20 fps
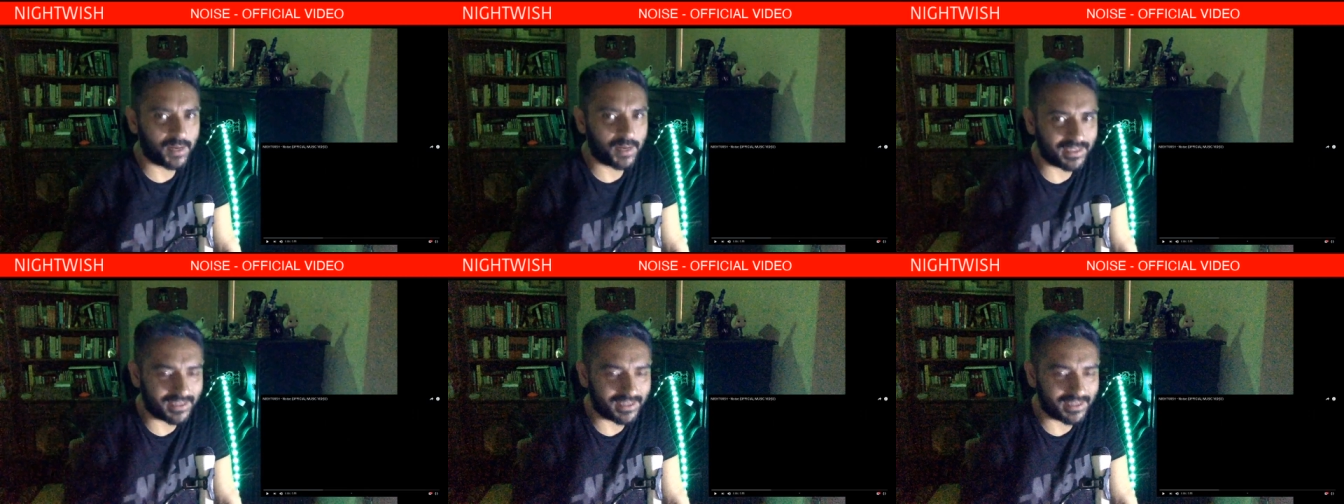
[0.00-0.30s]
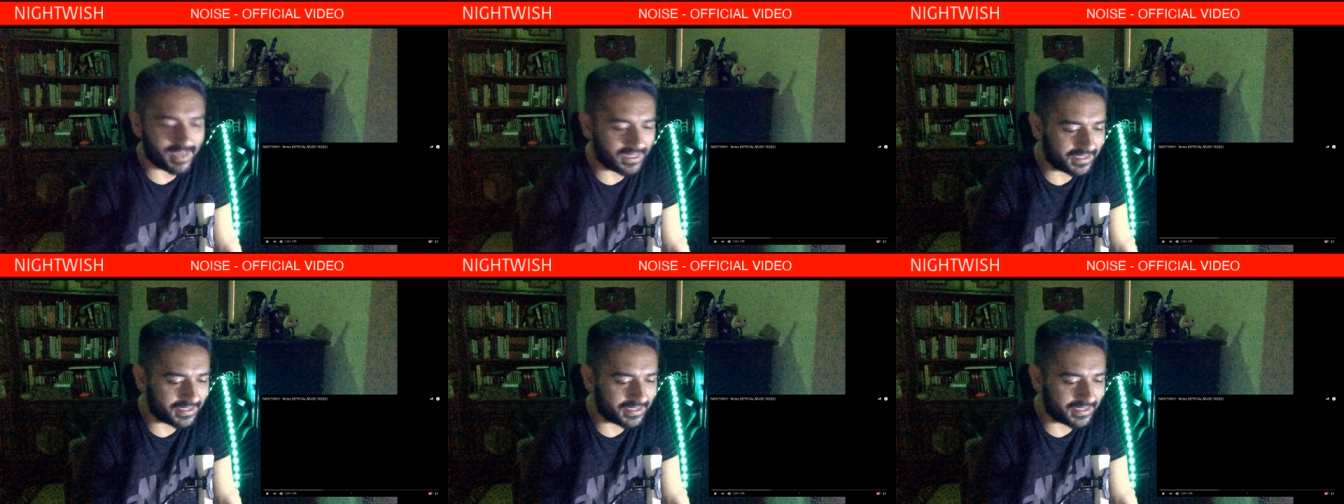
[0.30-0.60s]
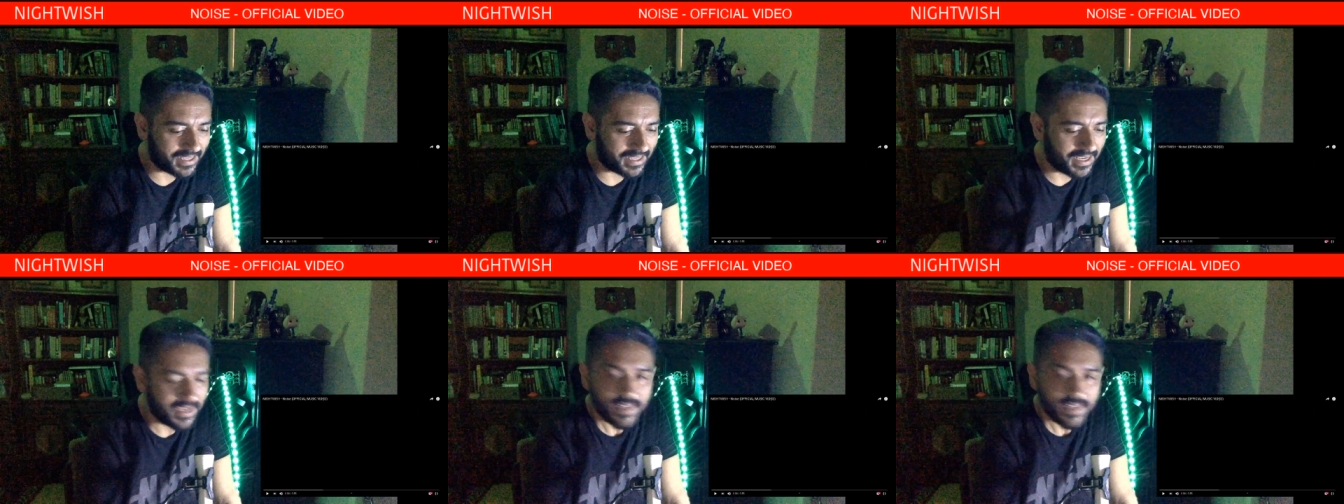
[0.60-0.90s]
analyze,
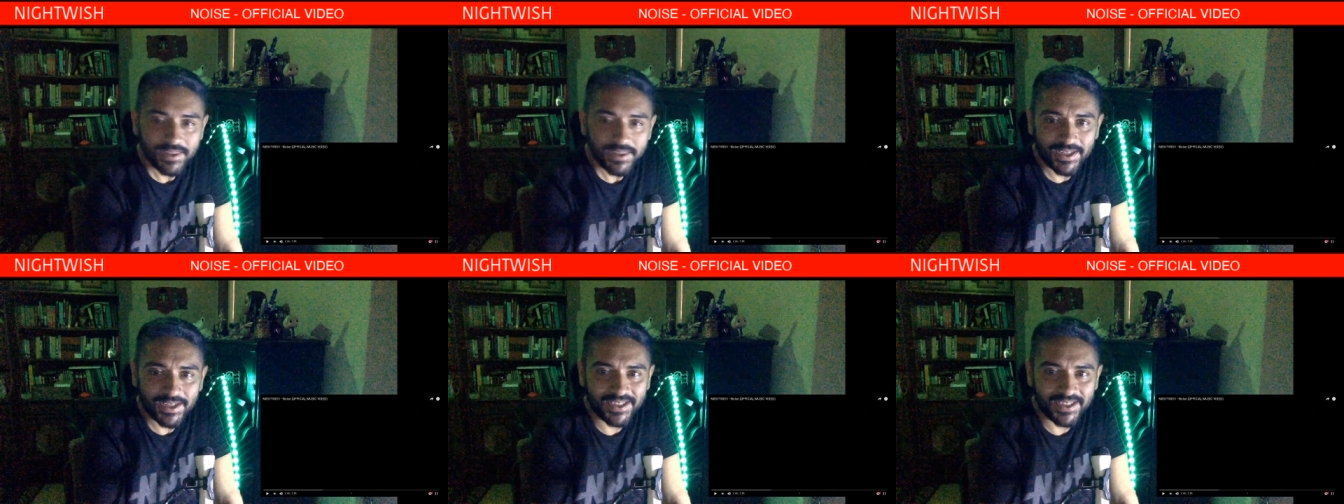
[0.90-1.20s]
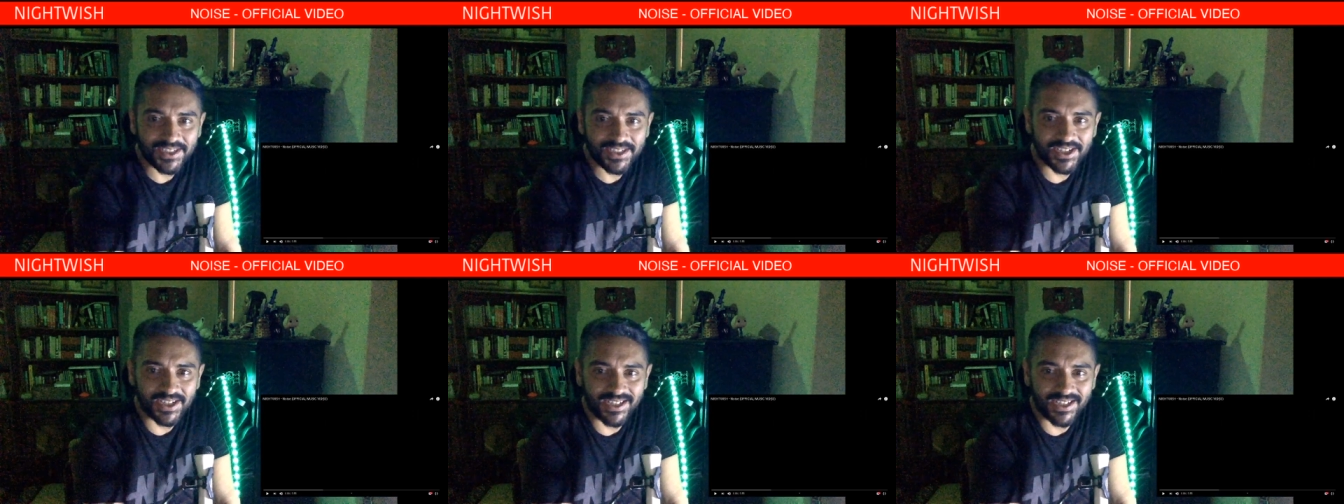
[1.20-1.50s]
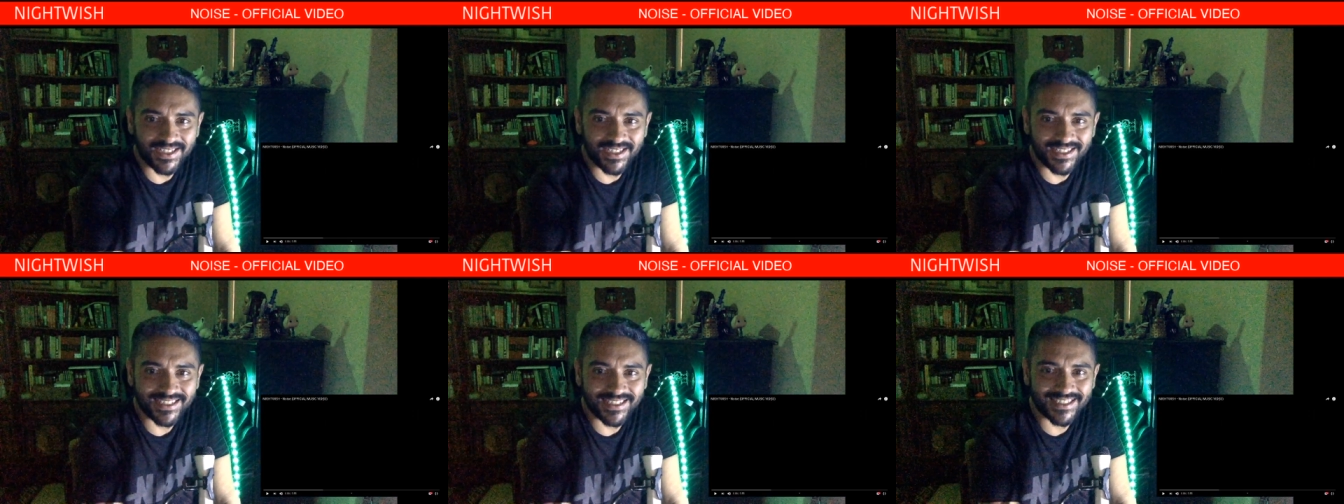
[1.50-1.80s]
not
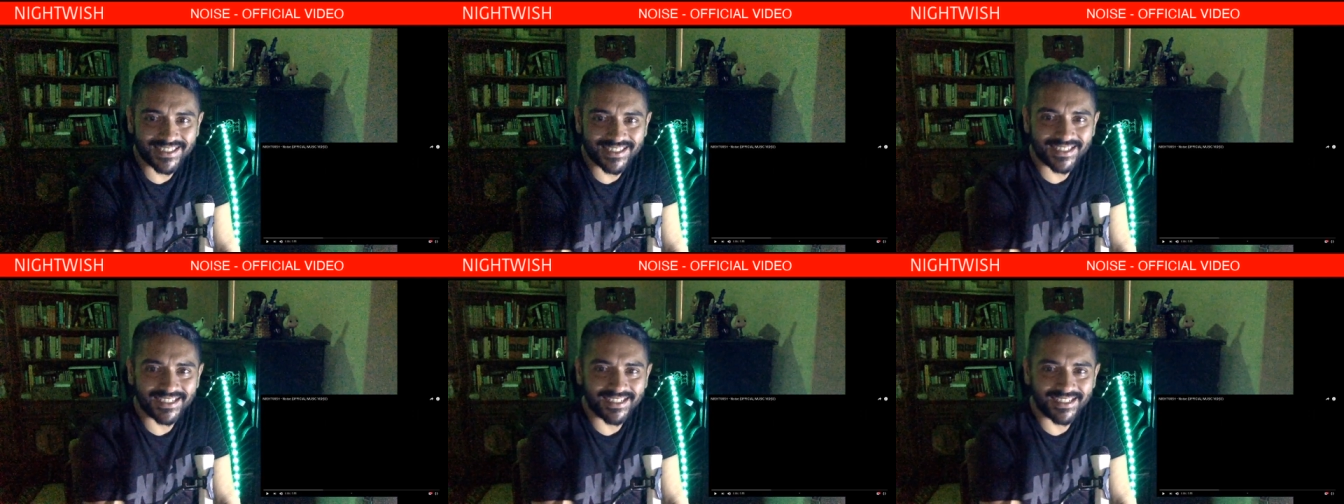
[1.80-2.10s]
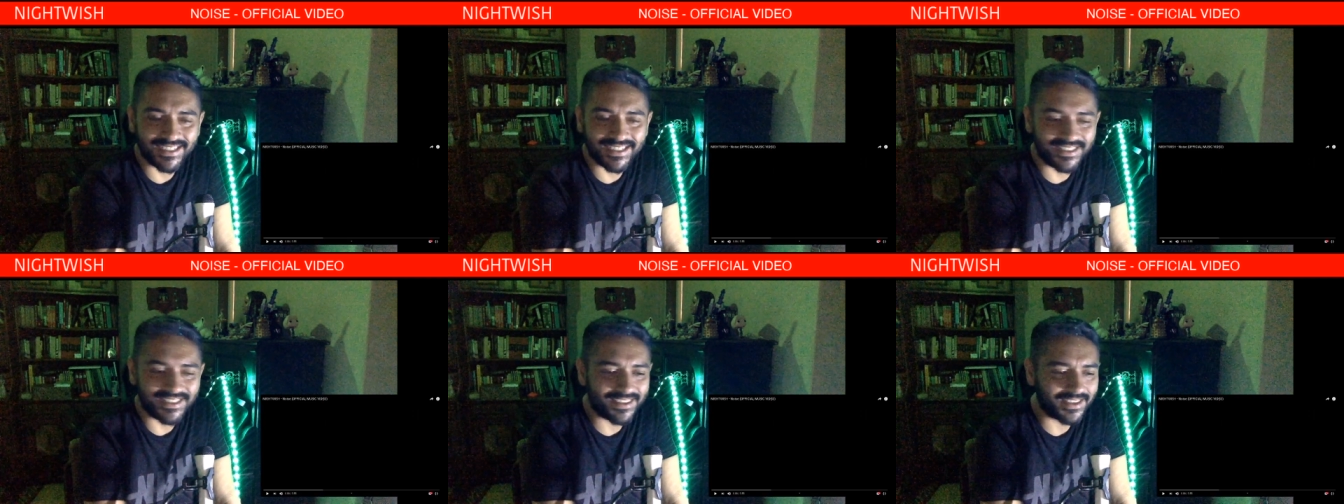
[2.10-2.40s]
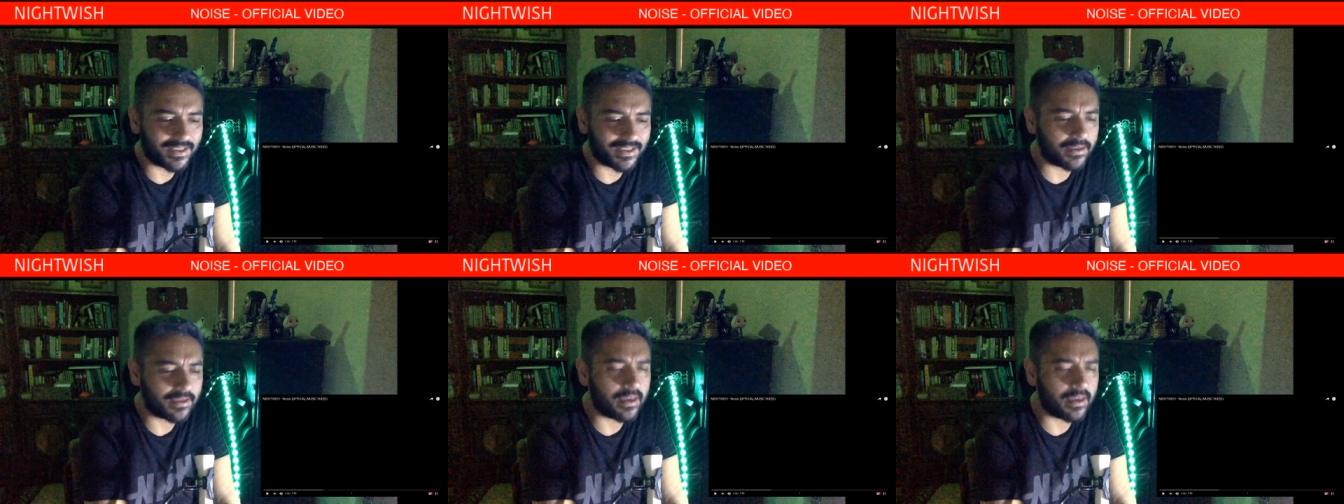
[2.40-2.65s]
just uh, thing.